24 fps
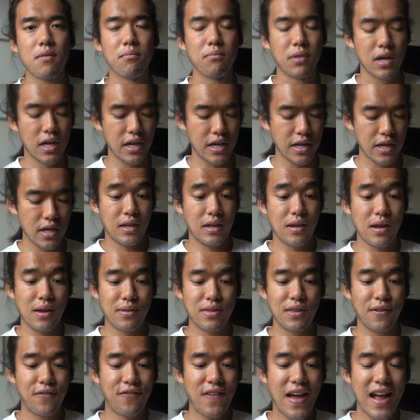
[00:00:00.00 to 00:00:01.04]
But
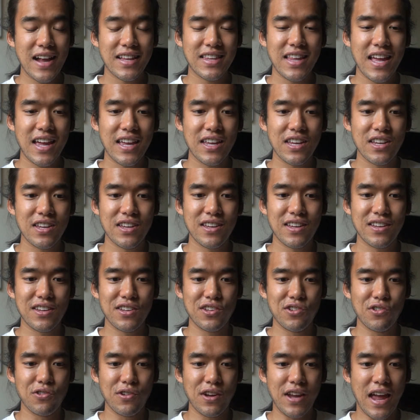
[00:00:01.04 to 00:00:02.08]
the fact that
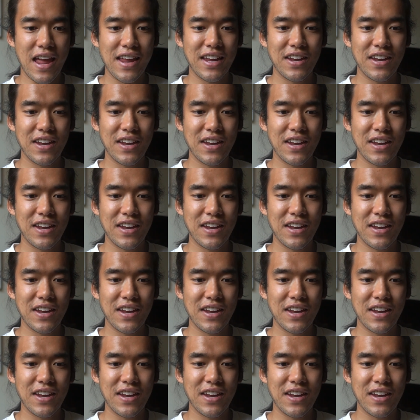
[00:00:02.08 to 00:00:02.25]
you